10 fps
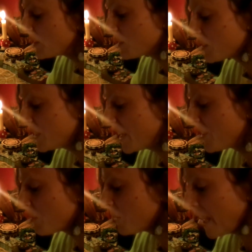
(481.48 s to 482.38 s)
to learn how
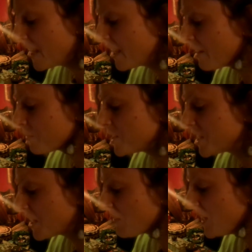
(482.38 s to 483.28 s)
the planet of
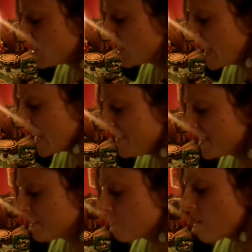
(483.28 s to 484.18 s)
regeneration and the
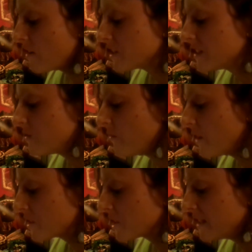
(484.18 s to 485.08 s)
subconscious
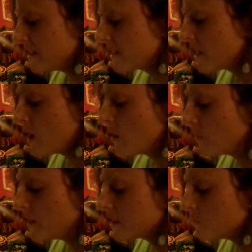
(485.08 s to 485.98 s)
functions
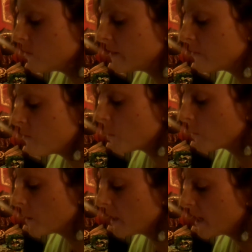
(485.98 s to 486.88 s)
when it's moving
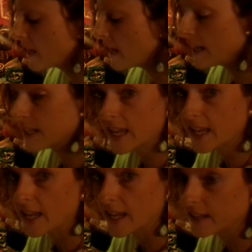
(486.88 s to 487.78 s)
forward,
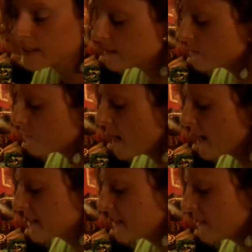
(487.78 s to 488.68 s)
aka direct.